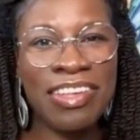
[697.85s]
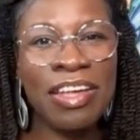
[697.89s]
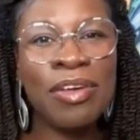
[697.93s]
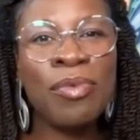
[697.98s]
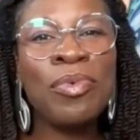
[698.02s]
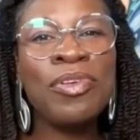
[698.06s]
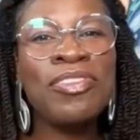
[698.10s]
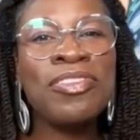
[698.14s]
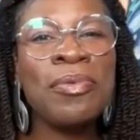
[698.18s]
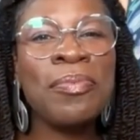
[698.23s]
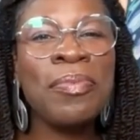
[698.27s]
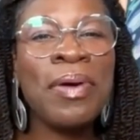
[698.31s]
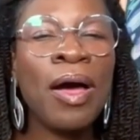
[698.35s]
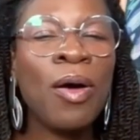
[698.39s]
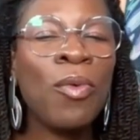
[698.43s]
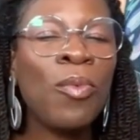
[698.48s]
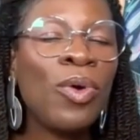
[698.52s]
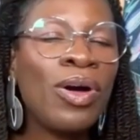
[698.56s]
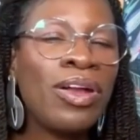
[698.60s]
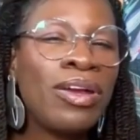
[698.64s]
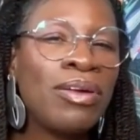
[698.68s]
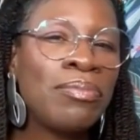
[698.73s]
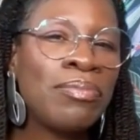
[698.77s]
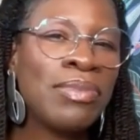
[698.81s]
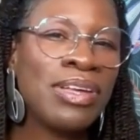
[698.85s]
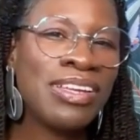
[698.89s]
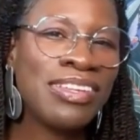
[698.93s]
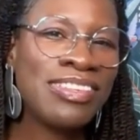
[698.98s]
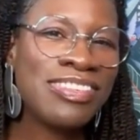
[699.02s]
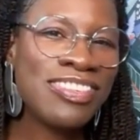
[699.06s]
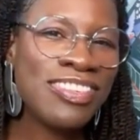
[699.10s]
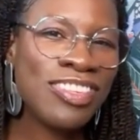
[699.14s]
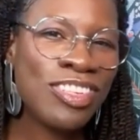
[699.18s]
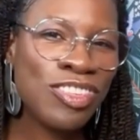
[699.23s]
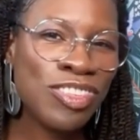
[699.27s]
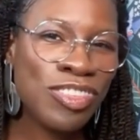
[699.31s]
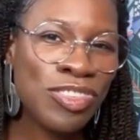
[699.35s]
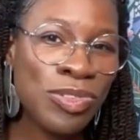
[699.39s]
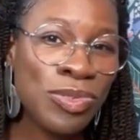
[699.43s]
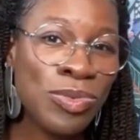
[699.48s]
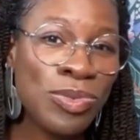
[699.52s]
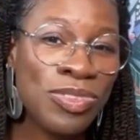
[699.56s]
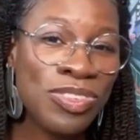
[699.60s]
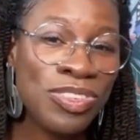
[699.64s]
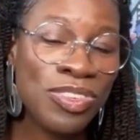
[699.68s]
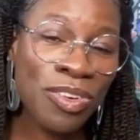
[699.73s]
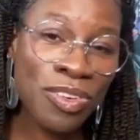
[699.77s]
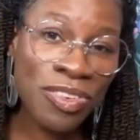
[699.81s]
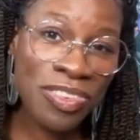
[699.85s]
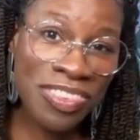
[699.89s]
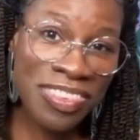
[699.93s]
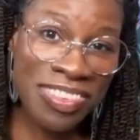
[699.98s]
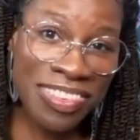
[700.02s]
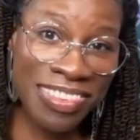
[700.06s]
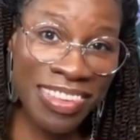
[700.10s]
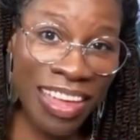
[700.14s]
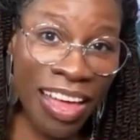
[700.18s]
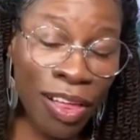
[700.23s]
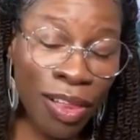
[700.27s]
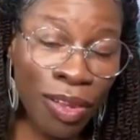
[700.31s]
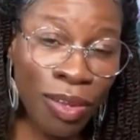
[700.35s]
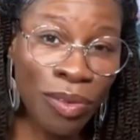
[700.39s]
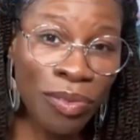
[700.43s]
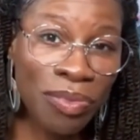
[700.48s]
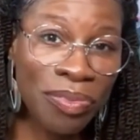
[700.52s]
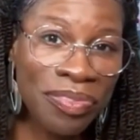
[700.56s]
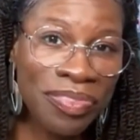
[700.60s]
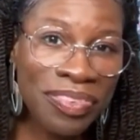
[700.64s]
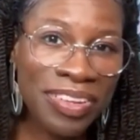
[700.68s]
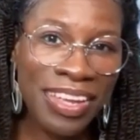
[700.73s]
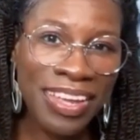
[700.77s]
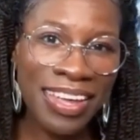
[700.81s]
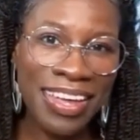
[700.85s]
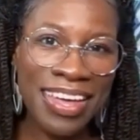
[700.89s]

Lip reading: It was about what it means to choose yourself